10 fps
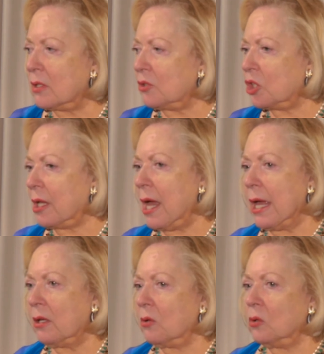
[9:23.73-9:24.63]
the
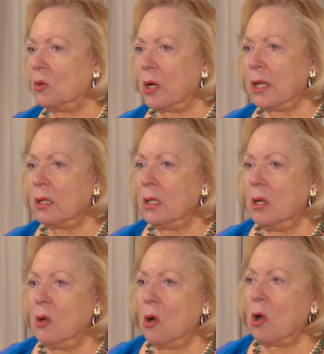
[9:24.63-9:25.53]
Shekinah glory
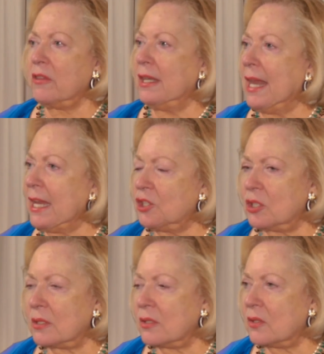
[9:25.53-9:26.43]
are the
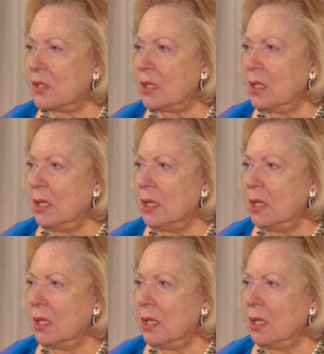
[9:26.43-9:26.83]
nations.